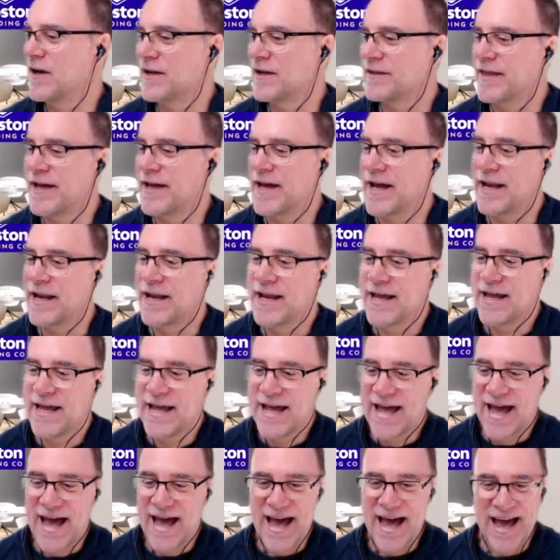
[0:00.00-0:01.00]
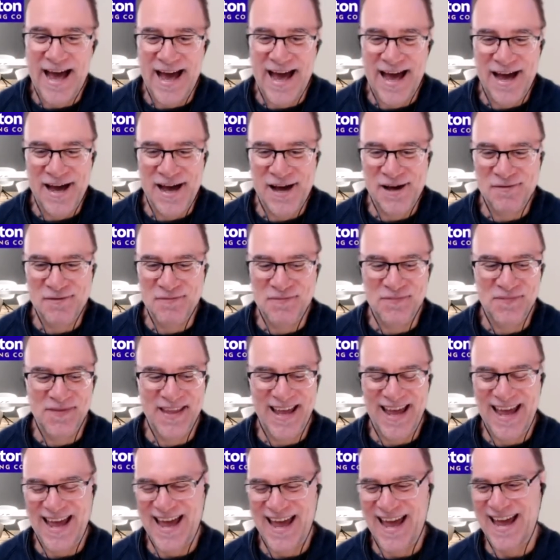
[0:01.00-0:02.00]
like have that." um,
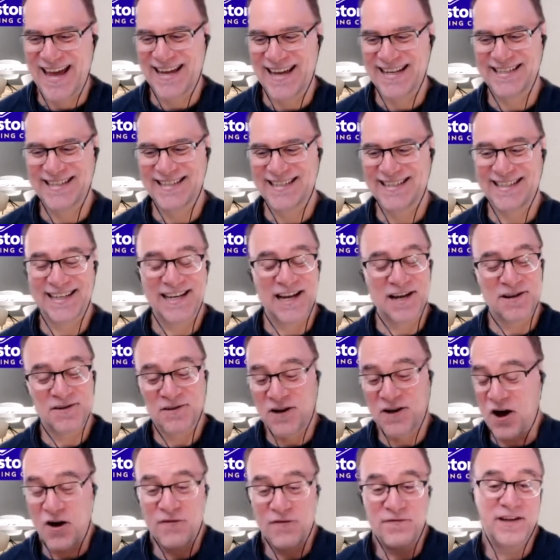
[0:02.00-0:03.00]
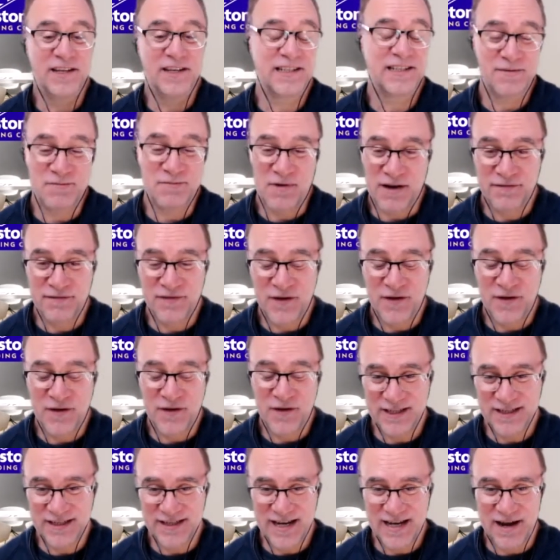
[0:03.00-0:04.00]
and you know, obviously, my
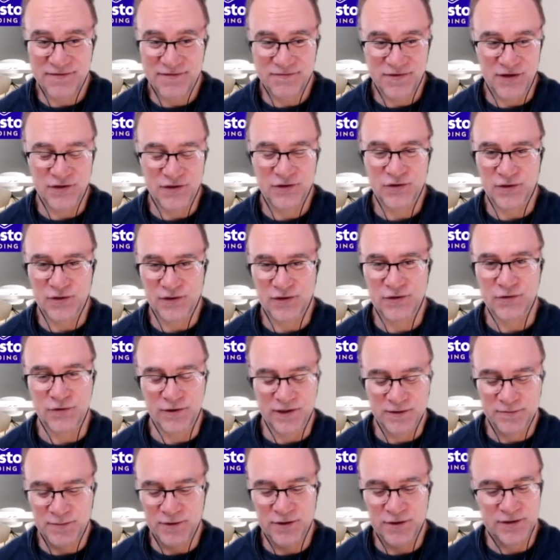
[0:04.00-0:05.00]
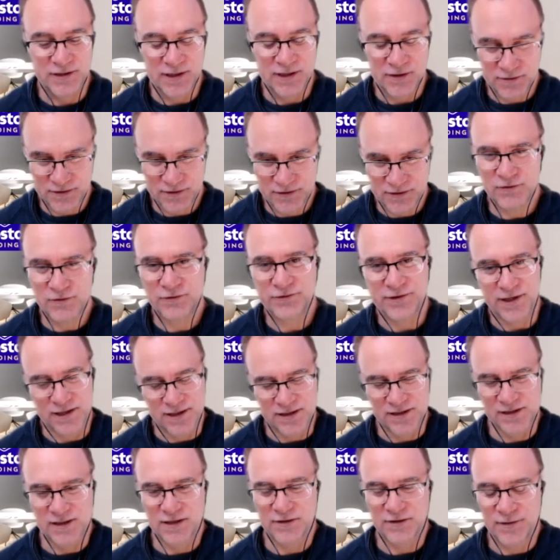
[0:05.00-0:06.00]
folks didn't have those sort of toys because they were school
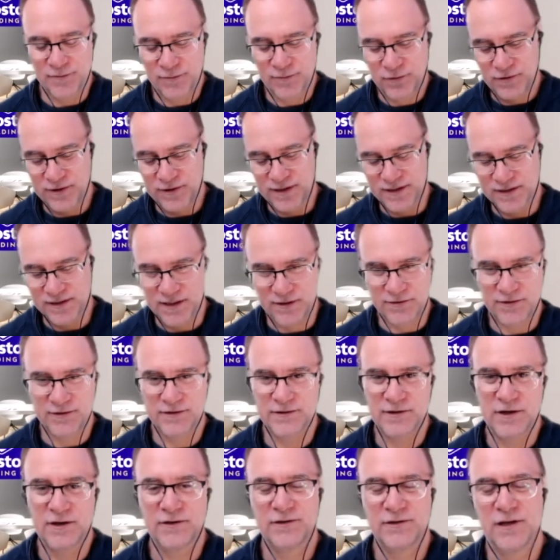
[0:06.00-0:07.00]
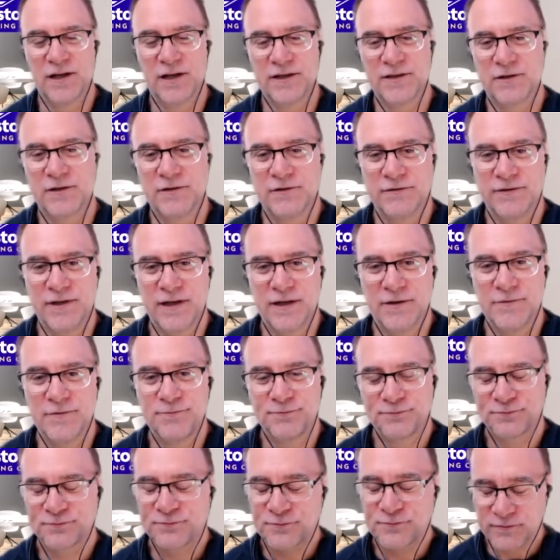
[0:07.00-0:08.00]
teachers, they were employees, they were on, on sort of you
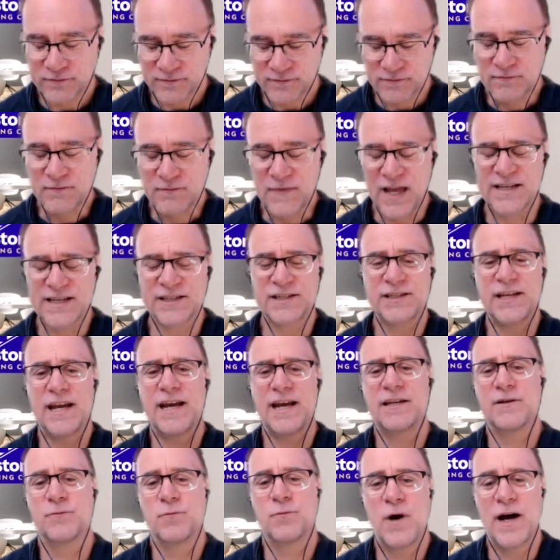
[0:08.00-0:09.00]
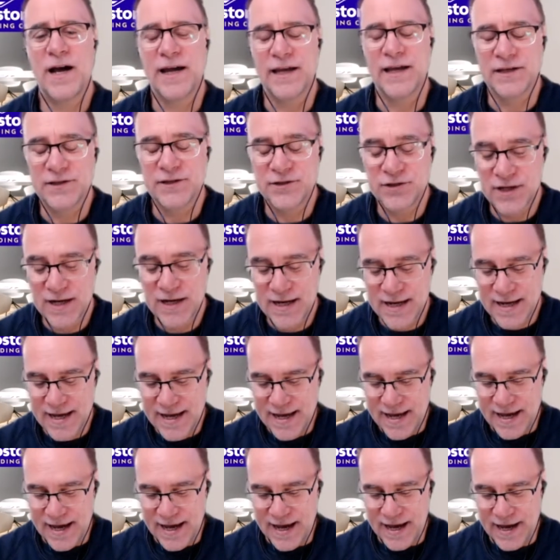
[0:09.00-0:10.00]
know a standard wage.
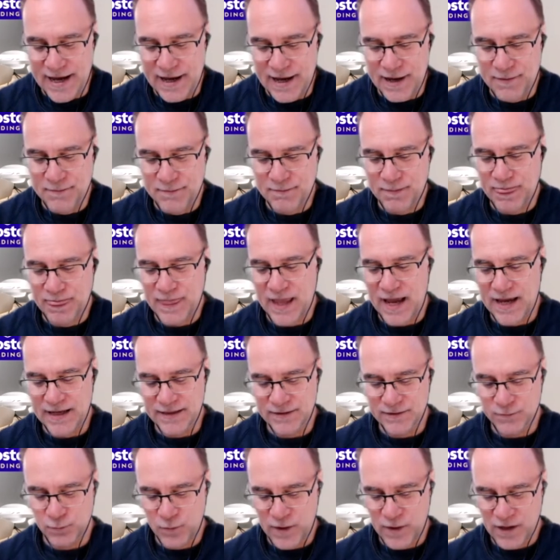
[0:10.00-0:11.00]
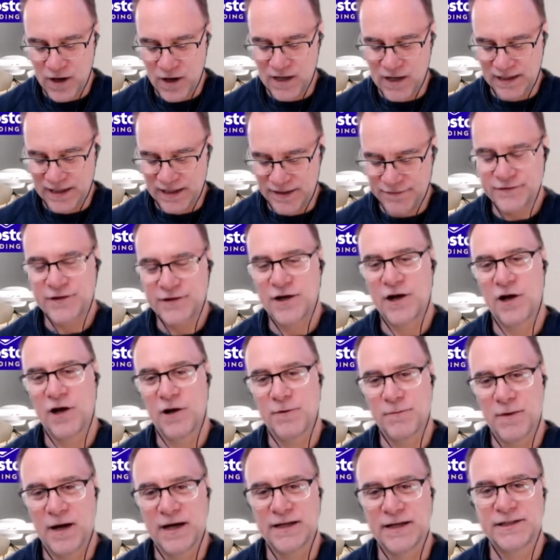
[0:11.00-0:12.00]
Um, and when I left
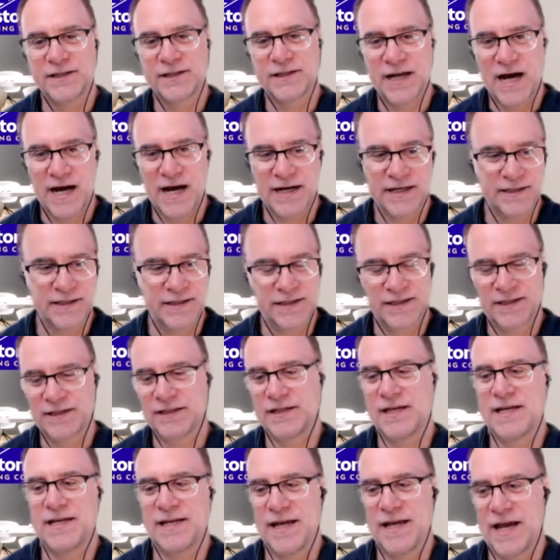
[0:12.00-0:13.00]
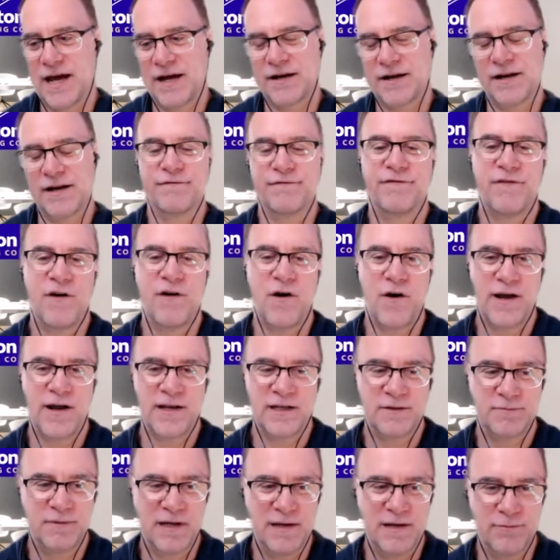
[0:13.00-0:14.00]
home, I started to seek out and
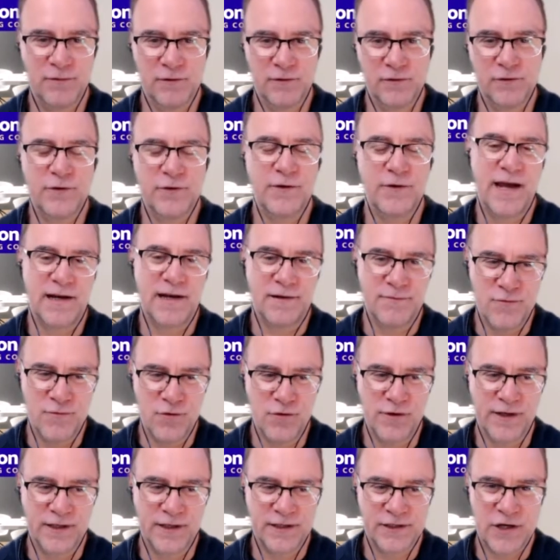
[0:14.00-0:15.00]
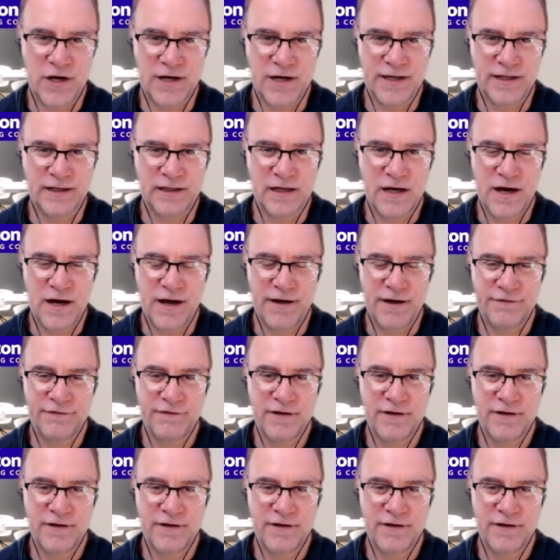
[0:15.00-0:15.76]
find people who had a more exciting life.